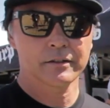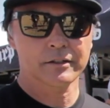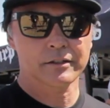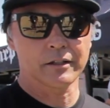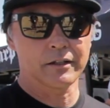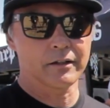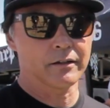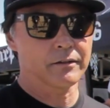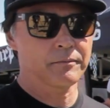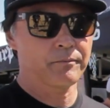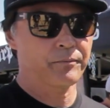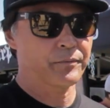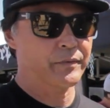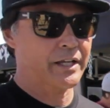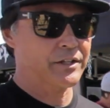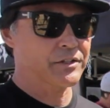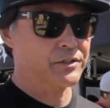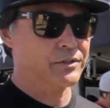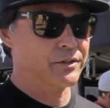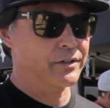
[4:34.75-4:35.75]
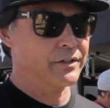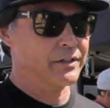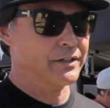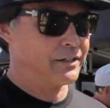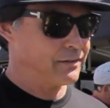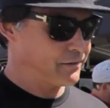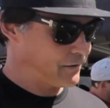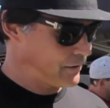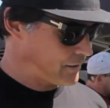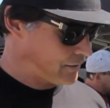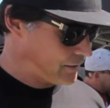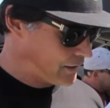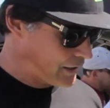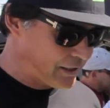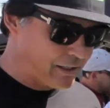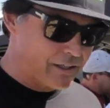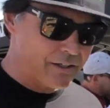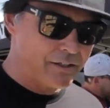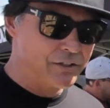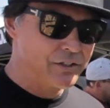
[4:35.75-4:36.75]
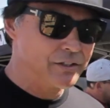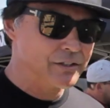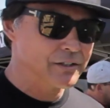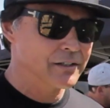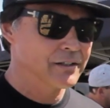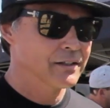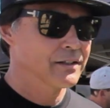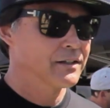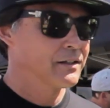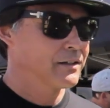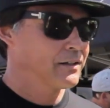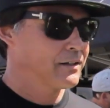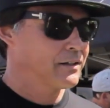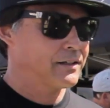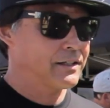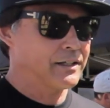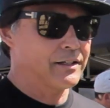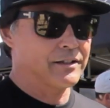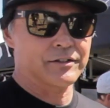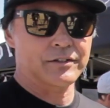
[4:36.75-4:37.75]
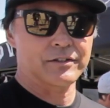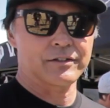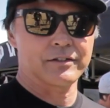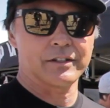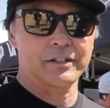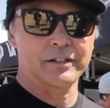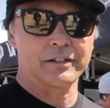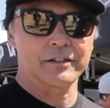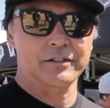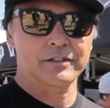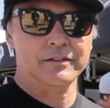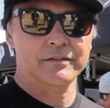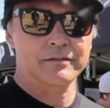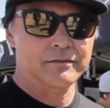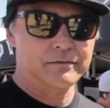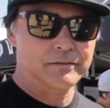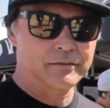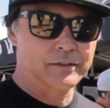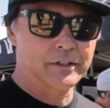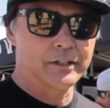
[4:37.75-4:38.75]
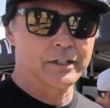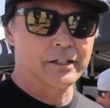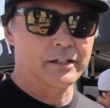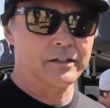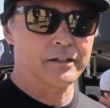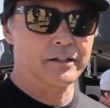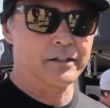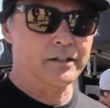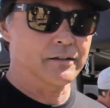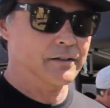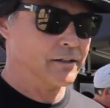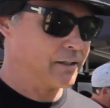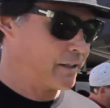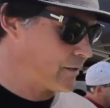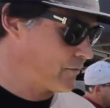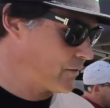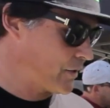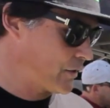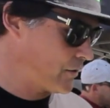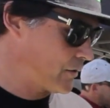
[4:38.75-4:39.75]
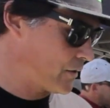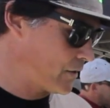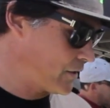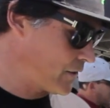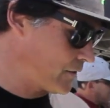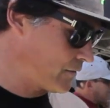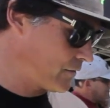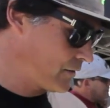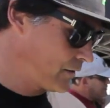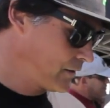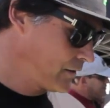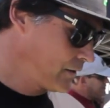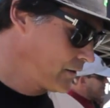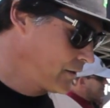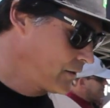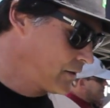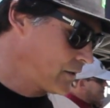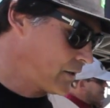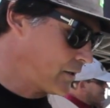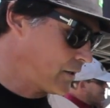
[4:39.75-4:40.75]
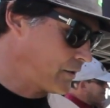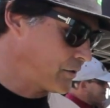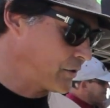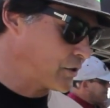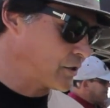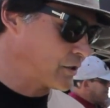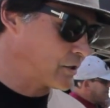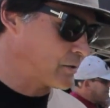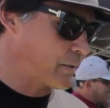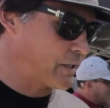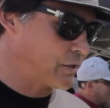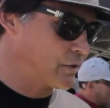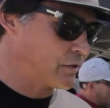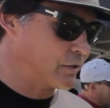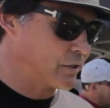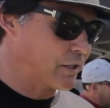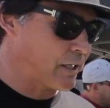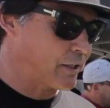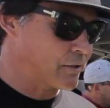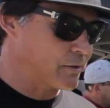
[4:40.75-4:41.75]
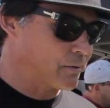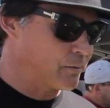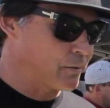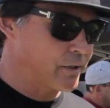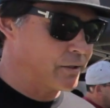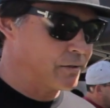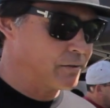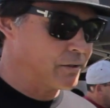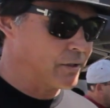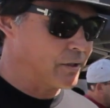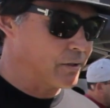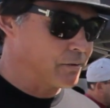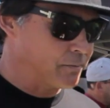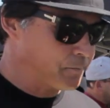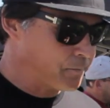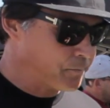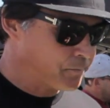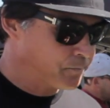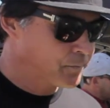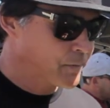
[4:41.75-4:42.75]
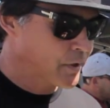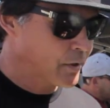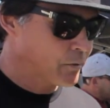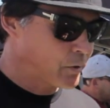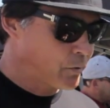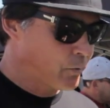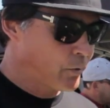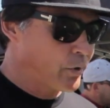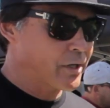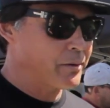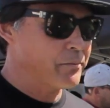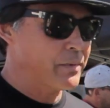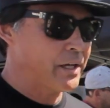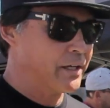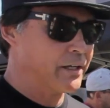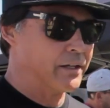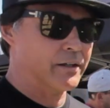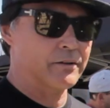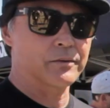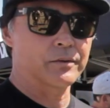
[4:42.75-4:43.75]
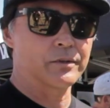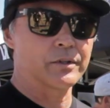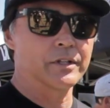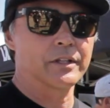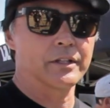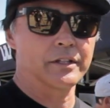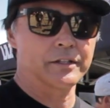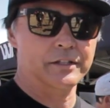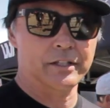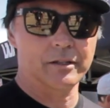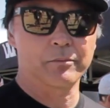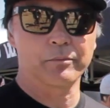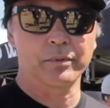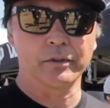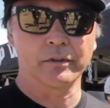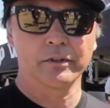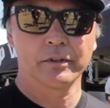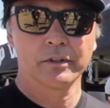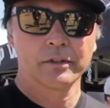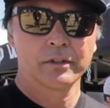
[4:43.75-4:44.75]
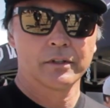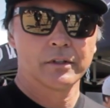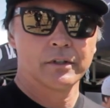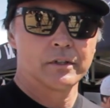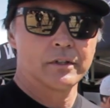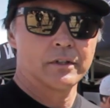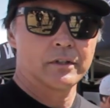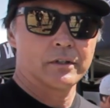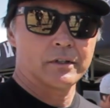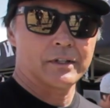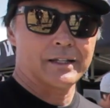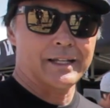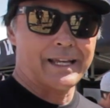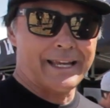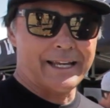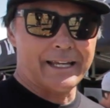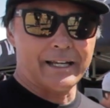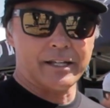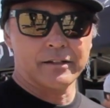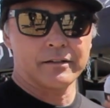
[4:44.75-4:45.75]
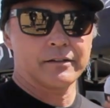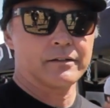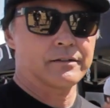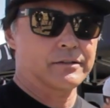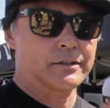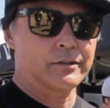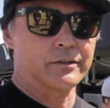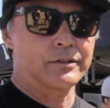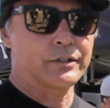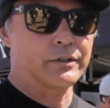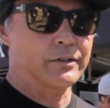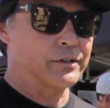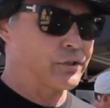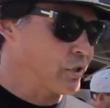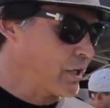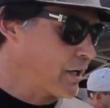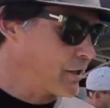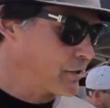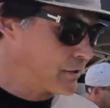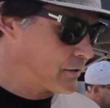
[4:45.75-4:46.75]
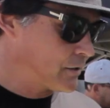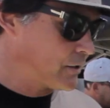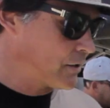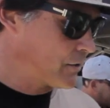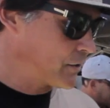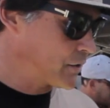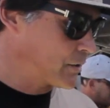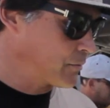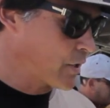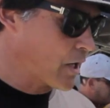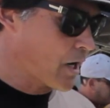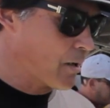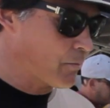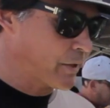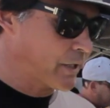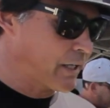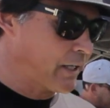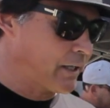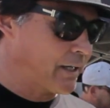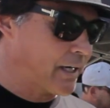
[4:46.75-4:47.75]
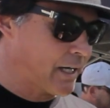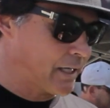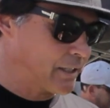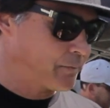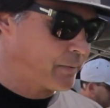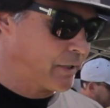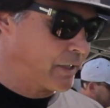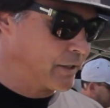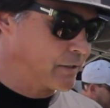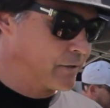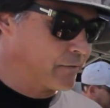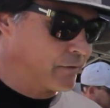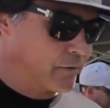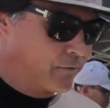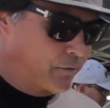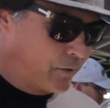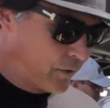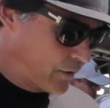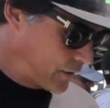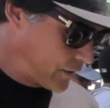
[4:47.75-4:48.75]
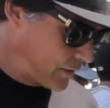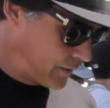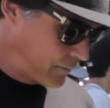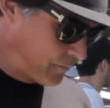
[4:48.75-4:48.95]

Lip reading: So that sort of ease is really kind of unheard of on the suspension side. So we want to make it really simple and to adjust some complicated aspects of the fork.